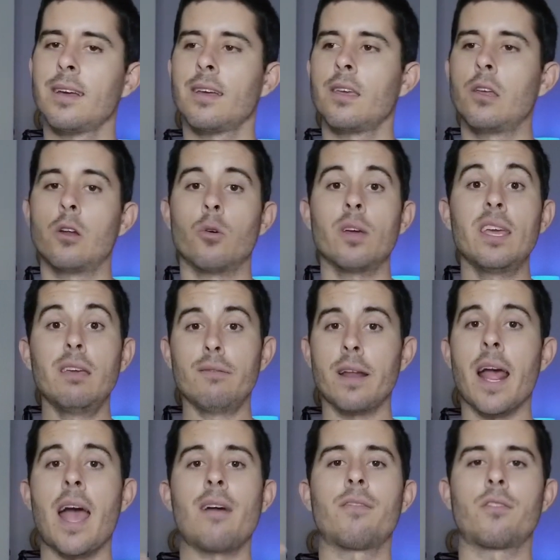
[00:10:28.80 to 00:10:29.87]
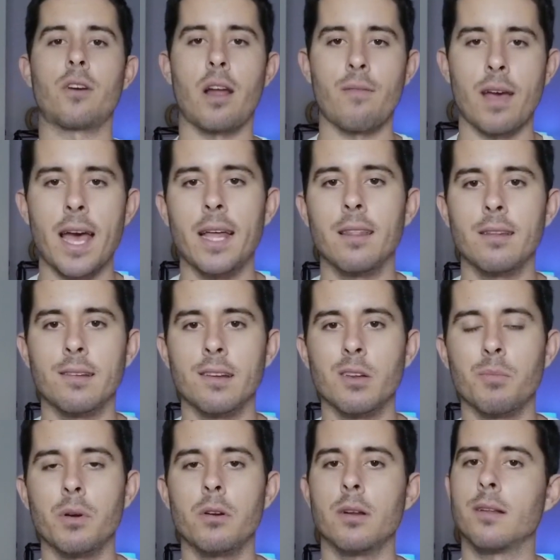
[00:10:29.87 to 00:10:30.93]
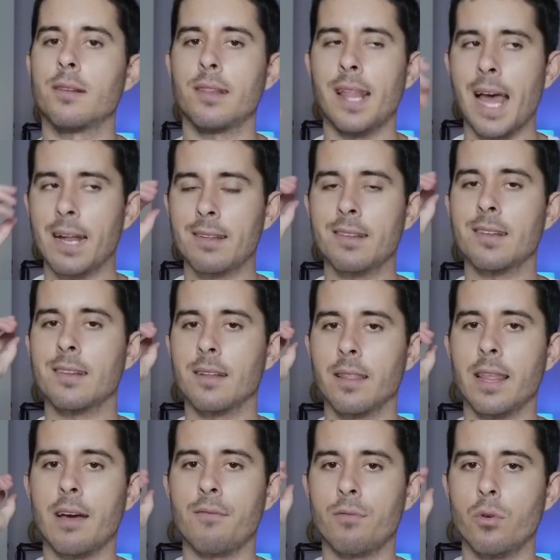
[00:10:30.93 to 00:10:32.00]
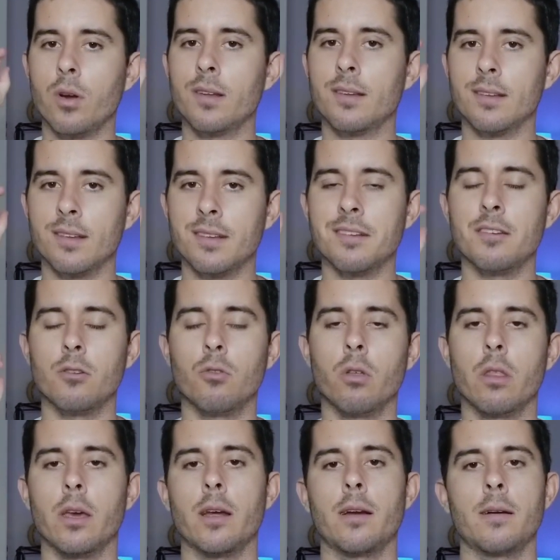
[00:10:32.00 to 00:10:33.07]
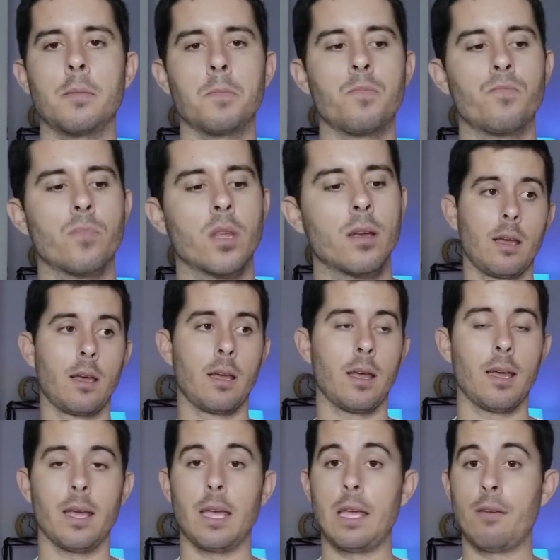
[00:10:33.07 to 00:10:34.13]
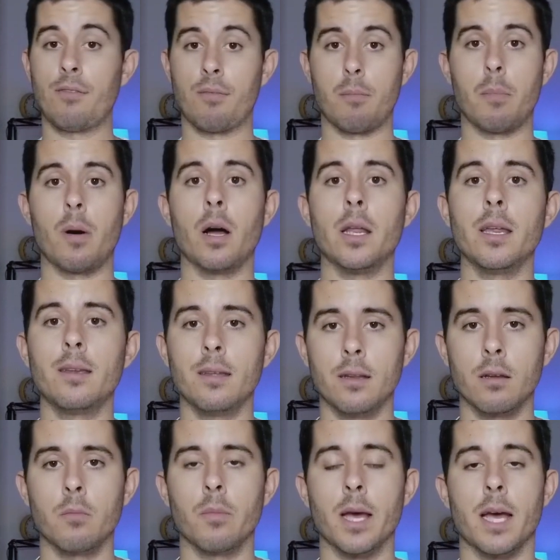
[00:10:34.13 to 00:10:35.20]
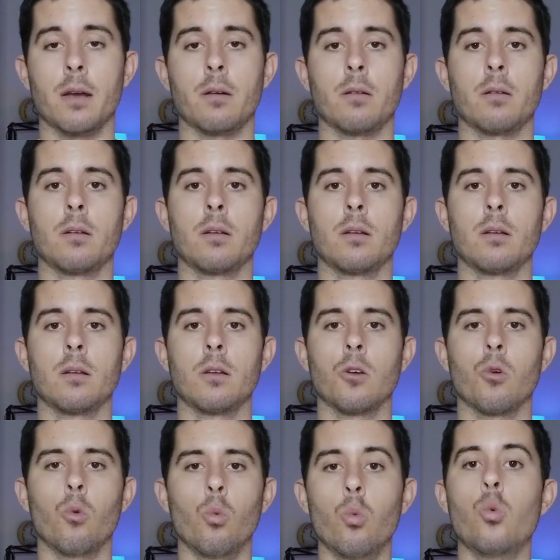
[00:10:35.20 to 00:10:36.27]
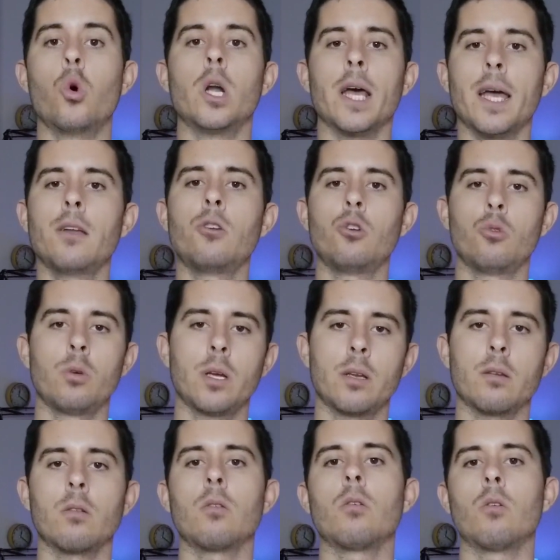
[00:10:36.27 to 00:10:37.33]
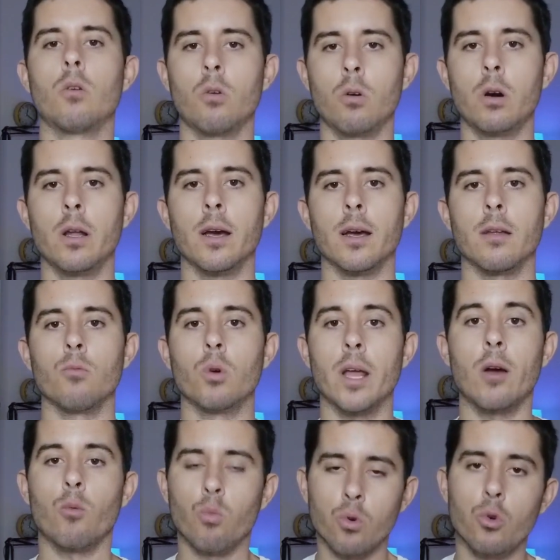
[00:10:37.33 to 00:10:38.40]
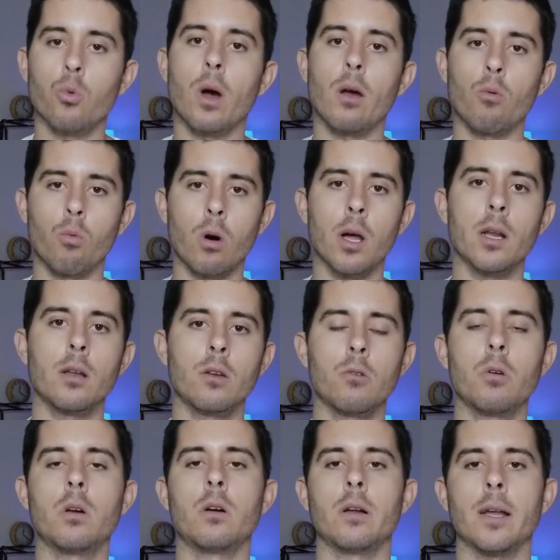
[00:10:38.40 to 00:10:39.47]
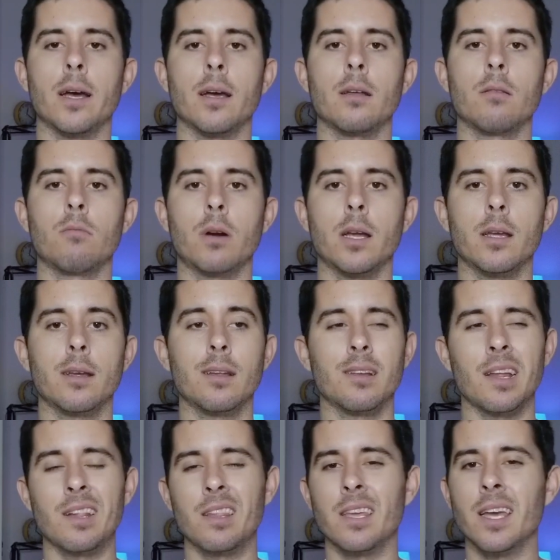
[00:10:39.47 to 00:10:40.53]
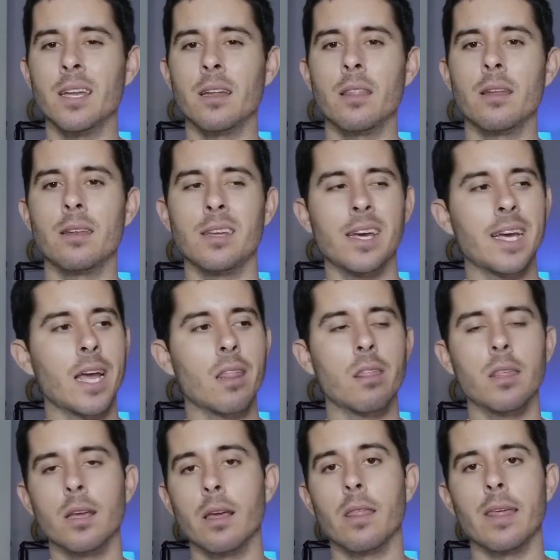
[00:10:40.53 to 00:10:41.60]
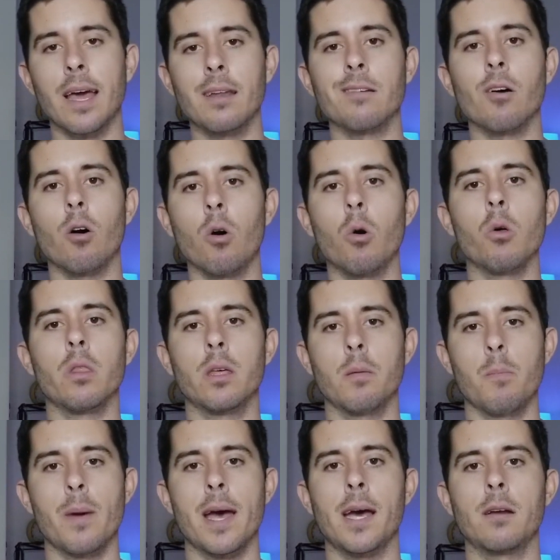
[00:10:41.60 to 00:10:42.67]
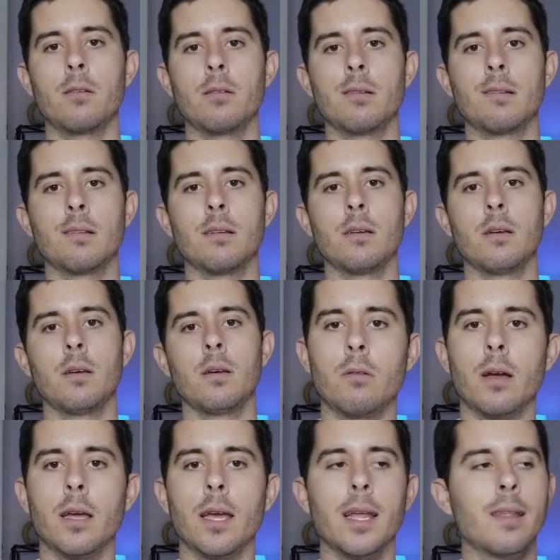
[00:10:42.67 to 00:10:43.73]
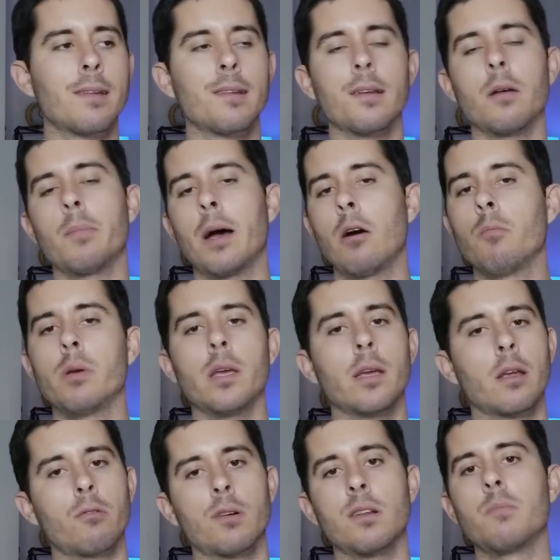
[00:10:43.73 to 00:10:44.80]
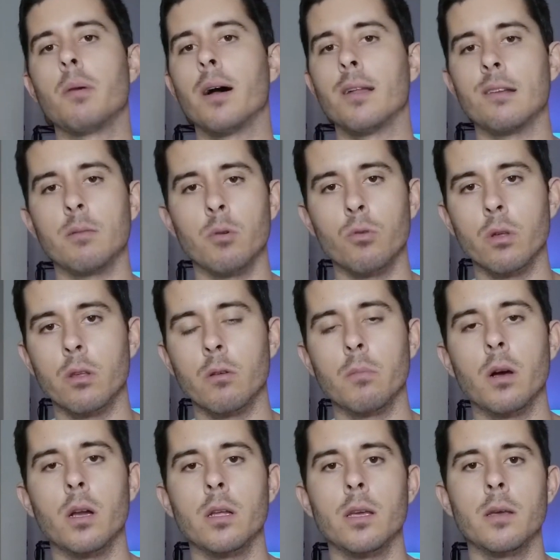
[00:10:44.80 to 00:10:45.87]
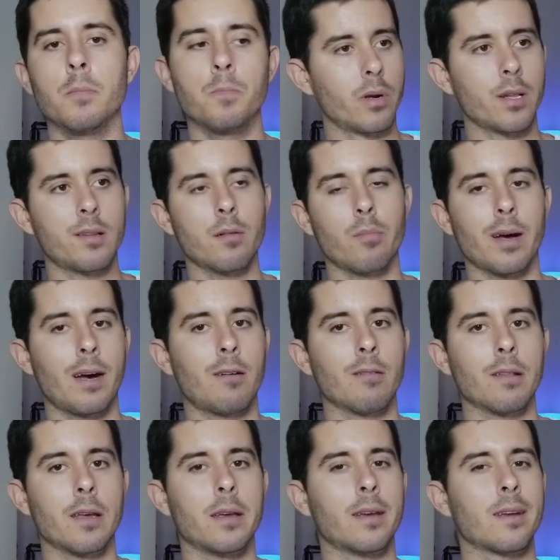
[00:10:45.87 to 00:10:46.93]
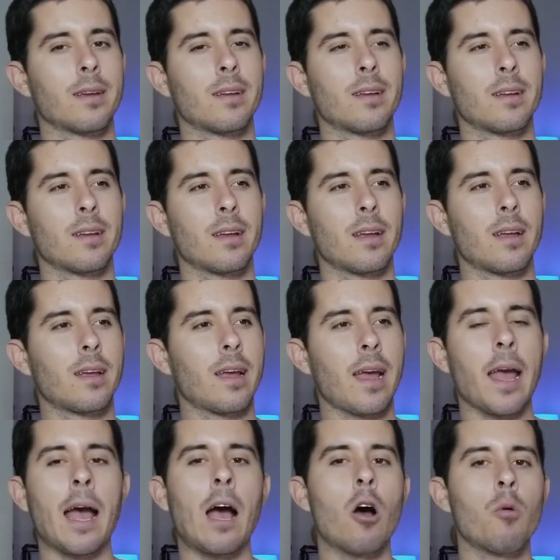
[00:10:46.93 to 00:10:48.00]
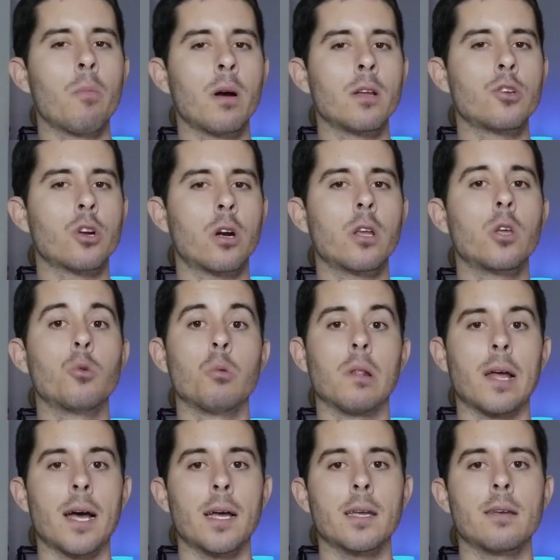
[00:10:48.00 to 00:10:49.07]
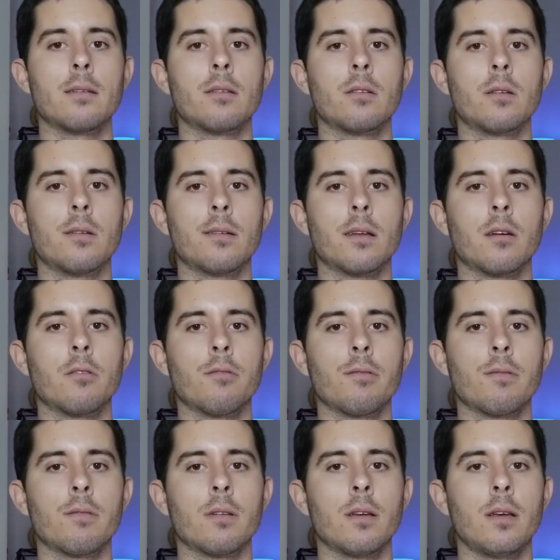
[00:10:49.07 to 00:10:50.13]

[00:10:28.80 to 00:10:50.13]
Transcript: you know, even after I've had this experience, that voice is still there. If money didn't matter, would I do it or not? Do I want to do it or not, right? Because at the end of the day, I think that's all that matters, right? And this isn't about being irresponsible with your money, but it's about like, how much are you lying to yourself